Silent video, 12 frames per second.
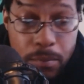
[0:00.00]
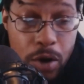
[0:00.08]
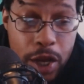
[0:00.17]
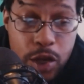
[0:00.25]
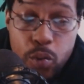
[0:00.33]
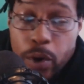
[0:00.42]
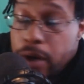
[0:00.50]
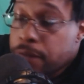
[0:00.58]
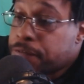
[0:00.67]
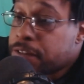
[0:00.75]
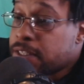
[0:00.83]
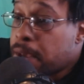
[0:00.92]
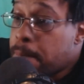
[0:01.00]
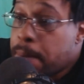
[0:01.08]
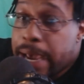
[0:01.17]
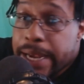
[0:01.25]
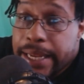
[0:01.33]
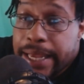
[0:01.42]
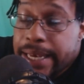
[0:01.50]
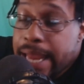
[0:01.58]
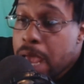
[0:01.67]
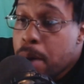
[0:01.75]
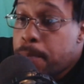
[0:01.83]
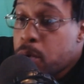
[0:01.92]
Boy, you working for somebody and
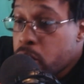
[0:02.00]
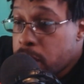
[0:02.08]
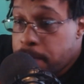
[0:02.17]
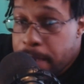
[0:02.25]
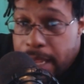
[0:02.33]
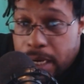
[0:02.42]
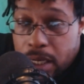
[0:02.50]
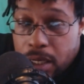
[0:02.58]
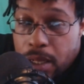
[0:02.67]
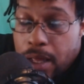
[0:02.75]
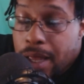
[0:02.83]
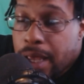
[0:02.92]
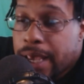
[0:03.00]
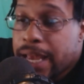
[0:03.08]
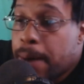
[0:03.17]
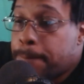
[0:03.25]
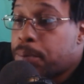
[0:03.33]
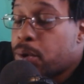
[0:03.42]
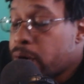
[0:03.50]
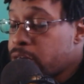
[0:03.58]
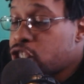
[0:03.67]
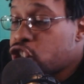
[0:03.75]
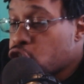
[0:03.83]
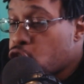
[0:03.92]
they a booty bandit. And I'm
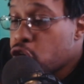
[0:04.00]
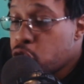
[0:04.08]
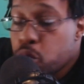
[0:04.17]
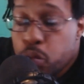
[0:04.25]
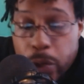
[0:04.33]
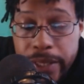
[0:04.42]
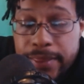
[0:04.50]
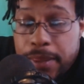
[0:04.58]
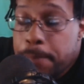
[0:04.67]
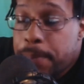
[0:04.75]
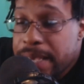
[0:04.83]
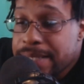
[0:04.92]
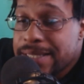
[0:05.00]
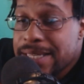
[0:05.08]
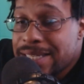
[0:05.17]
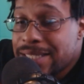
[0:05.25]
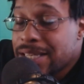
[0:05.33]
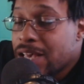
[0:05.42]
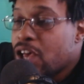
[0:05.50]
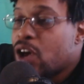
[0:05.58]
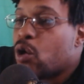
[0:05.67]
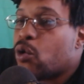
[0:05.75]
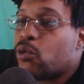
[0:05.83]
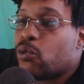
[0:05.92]
pretty sure you with the business
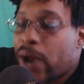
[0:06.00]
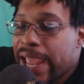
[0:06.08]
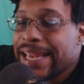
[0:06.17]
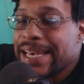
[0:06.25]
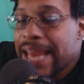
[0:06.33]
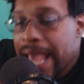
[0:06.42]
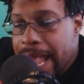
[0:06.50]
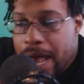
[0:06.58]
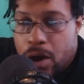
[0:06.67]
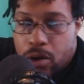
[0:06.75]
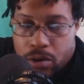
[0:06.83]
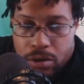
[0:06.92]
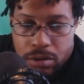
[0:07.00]
right now.